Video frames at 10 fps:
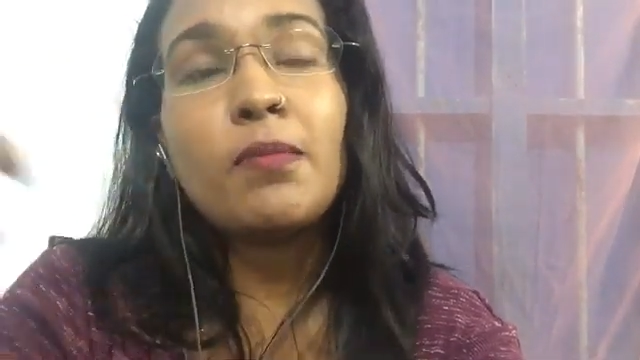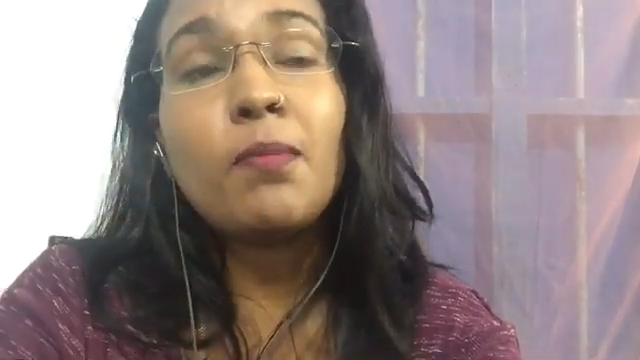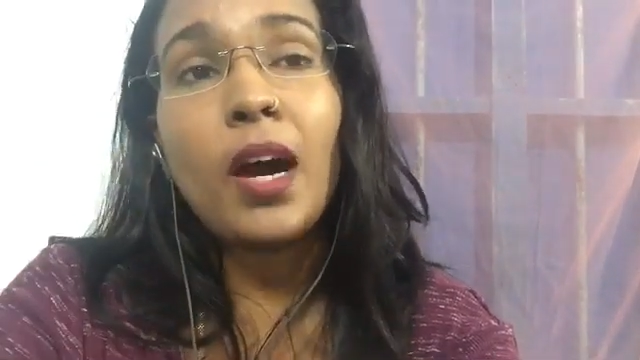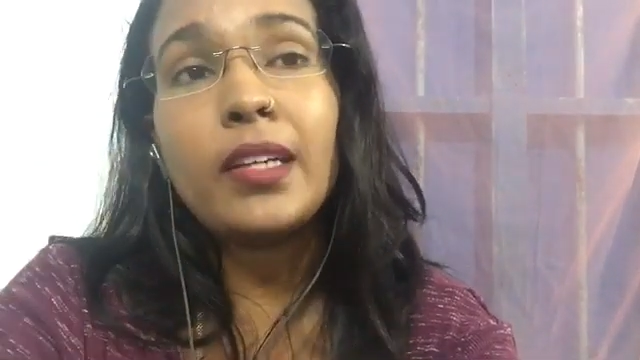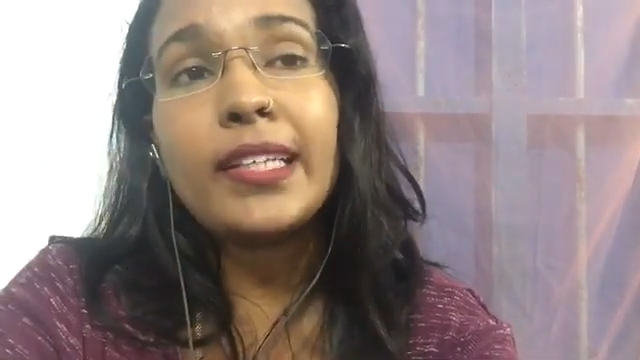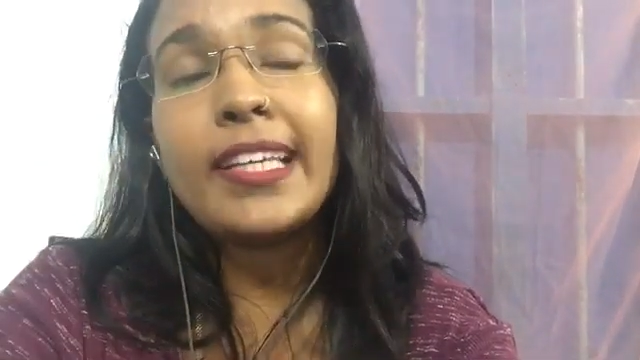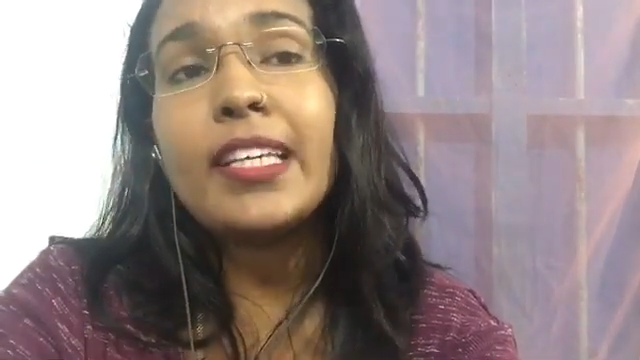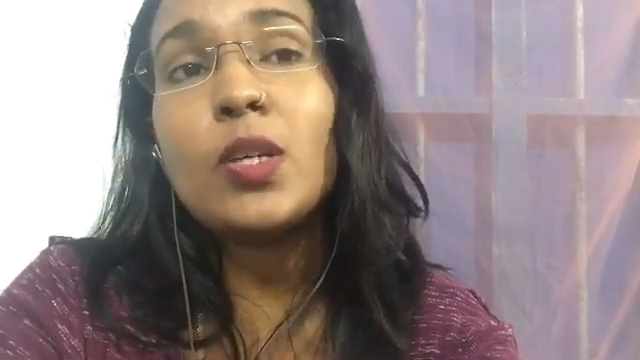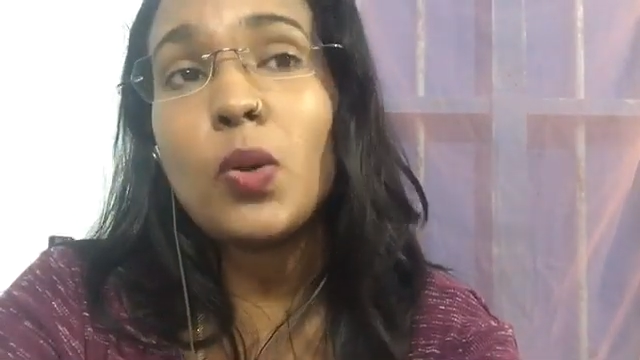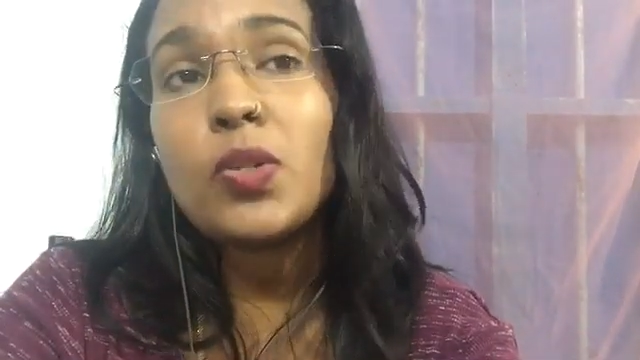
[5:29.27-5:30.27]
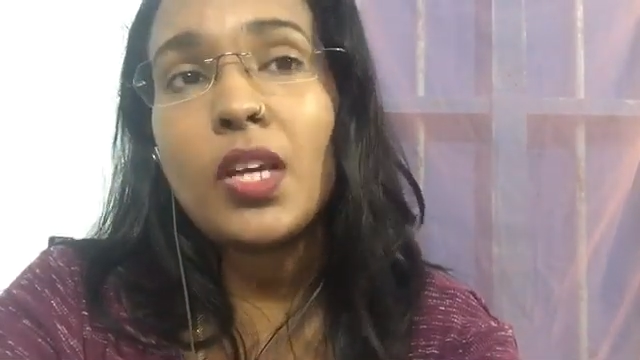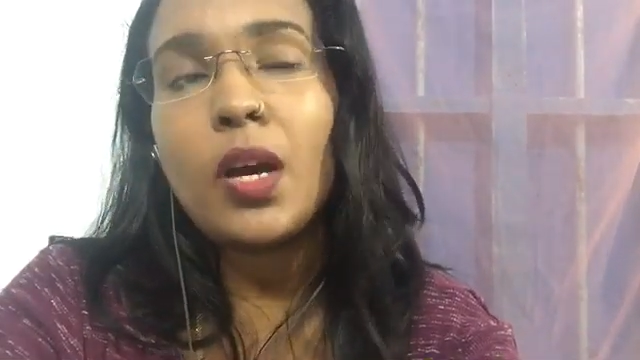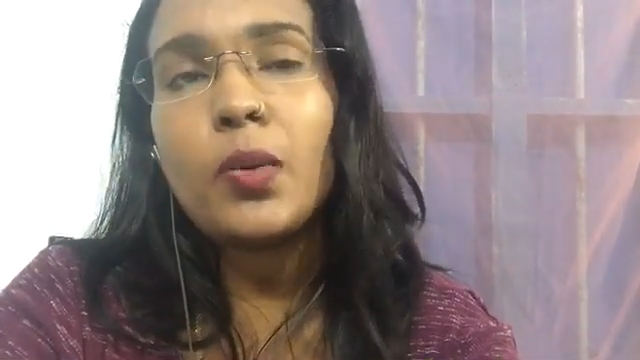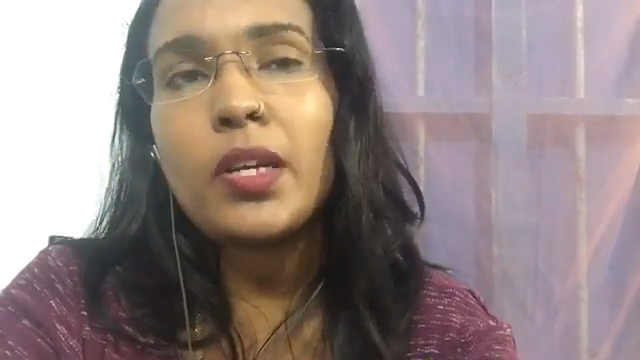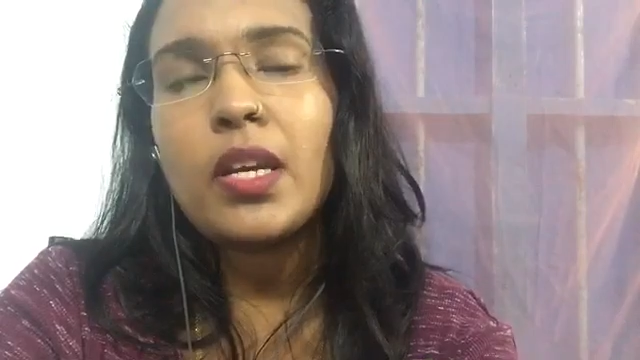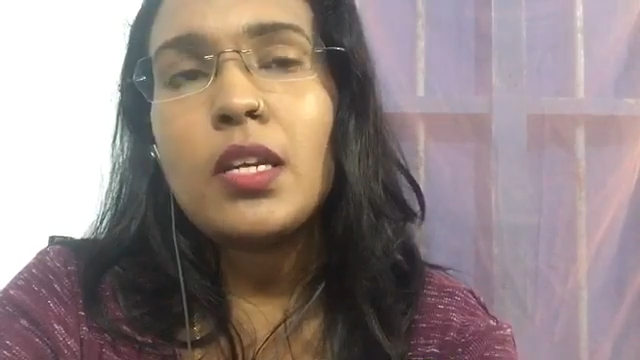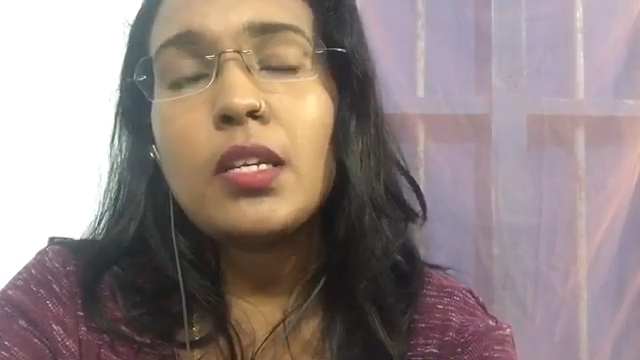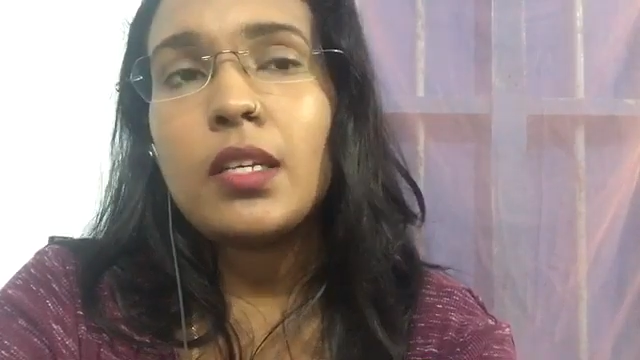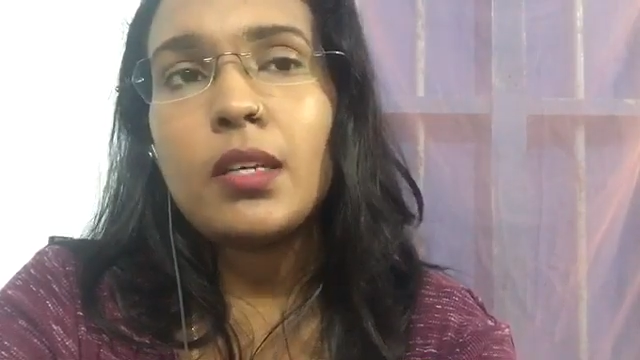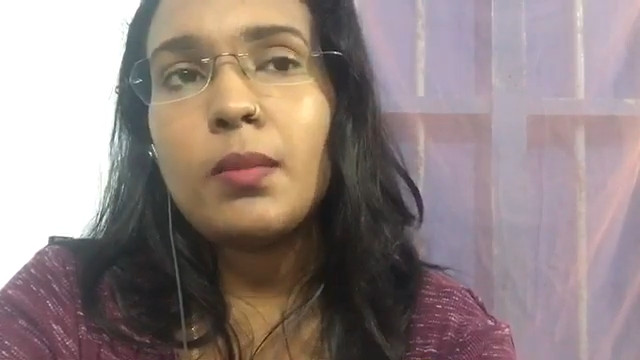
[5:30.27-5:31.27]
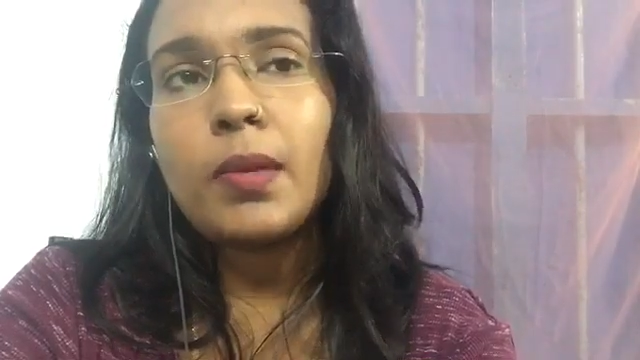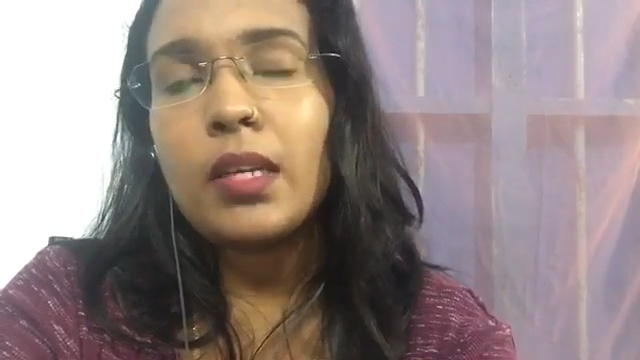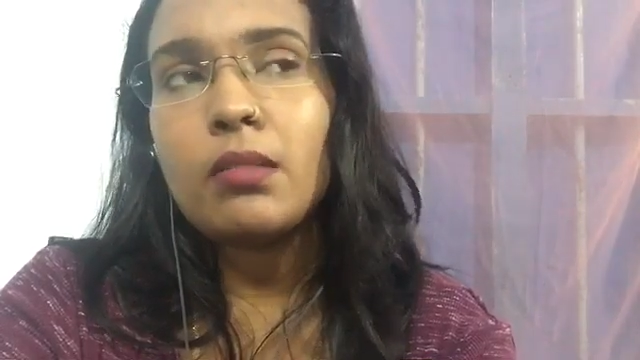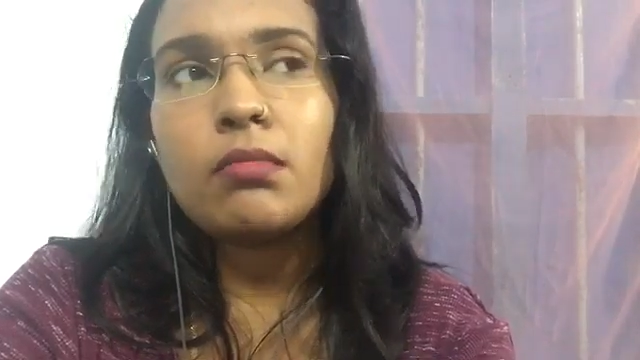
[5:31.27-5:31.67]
Bartley goes out, he may